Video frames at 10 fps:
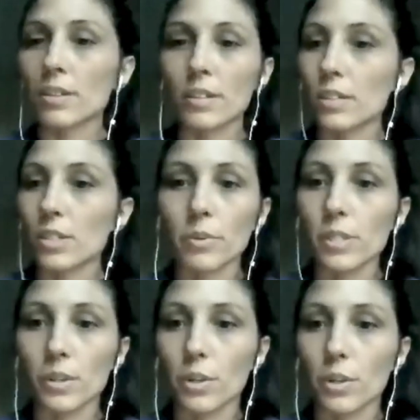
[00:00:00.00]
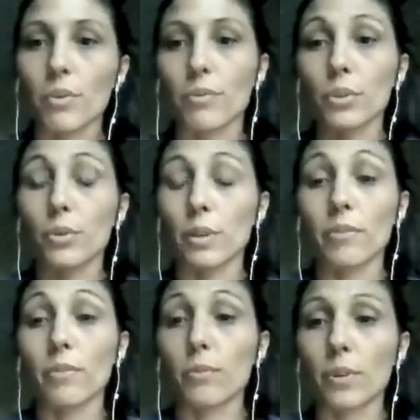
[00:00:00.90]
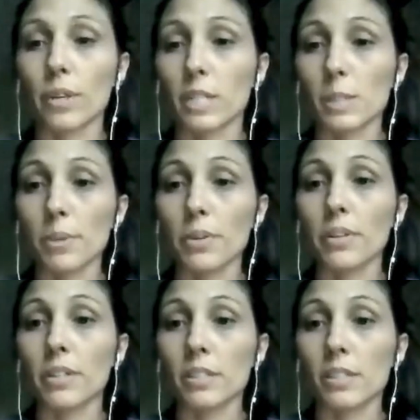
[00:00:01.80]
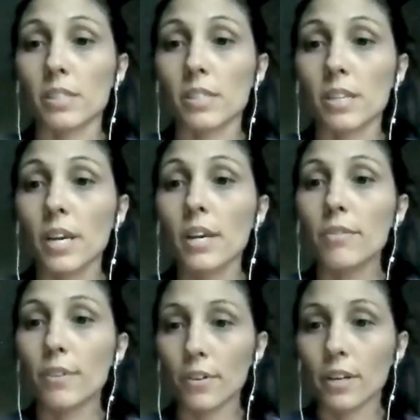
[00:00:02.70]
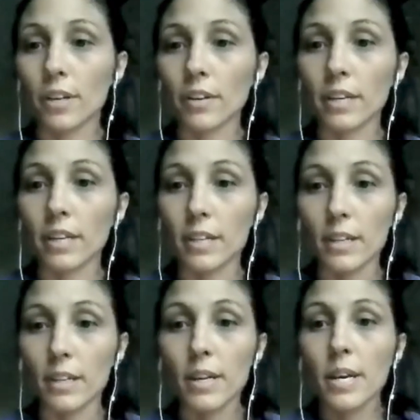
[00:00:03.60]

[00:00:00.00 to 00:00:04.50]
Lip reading: that's always a good review even for an experienced veterinarian.